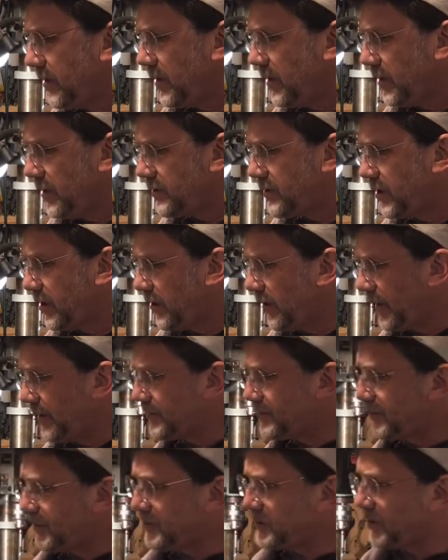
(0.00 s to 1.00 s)
So I'm
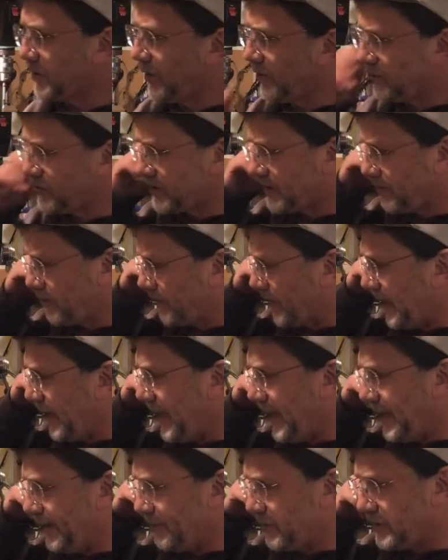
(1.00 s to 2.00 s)
supposed to go over some of my
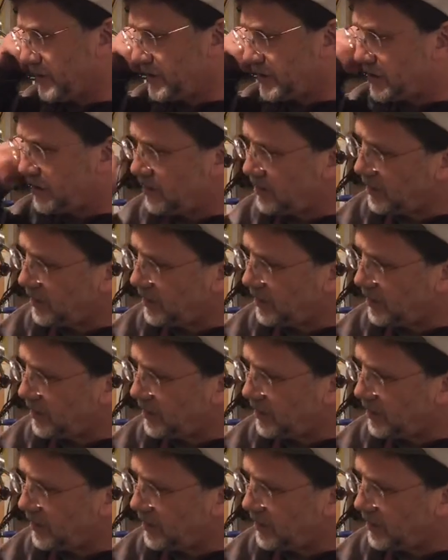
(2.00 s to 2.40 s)
hammers.